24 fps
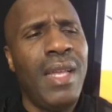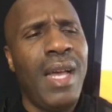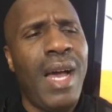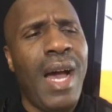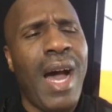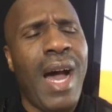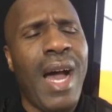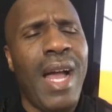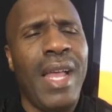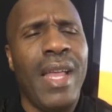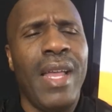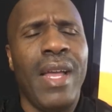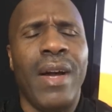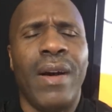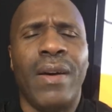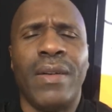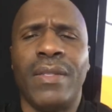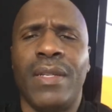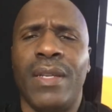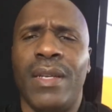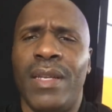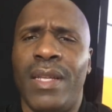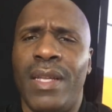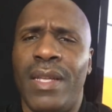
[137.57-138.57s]
Our
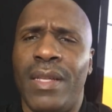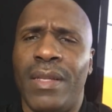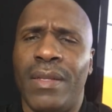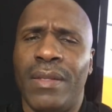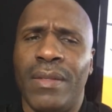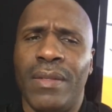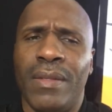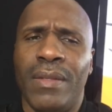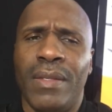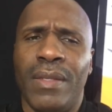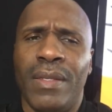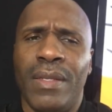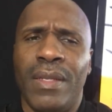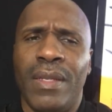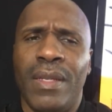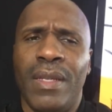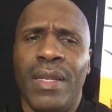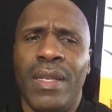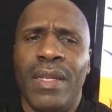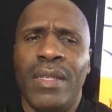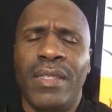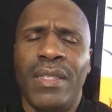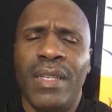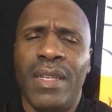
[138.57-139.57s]
elderly
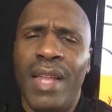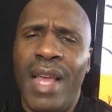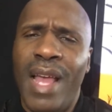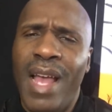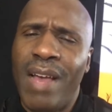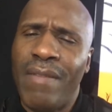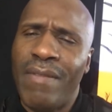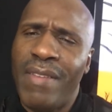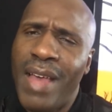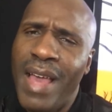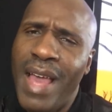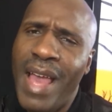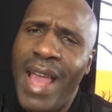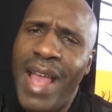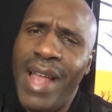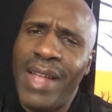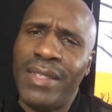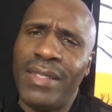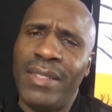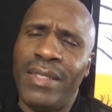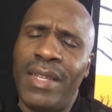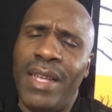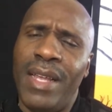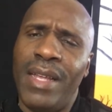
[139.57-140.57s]
should have
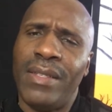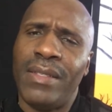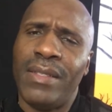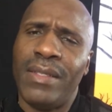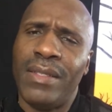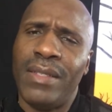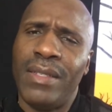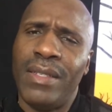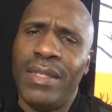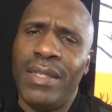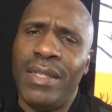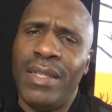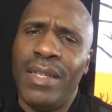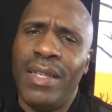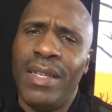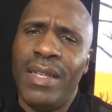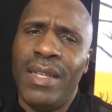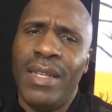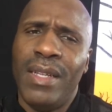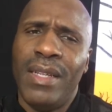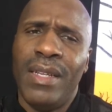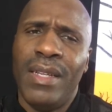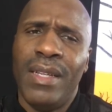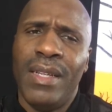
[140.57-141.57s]
access
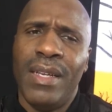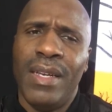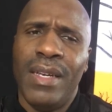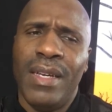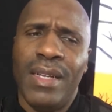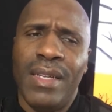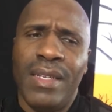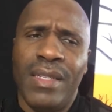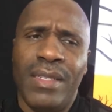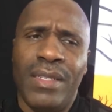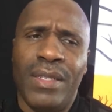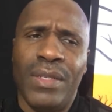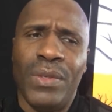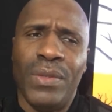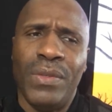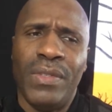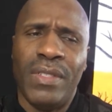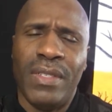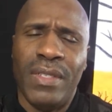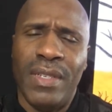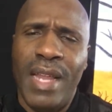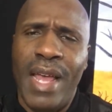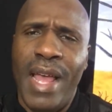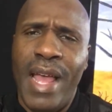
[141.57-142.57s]
to
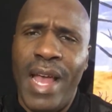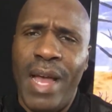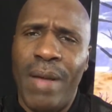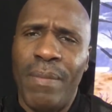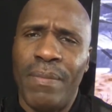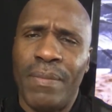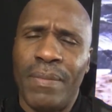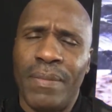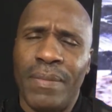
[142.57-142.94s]
SNAP.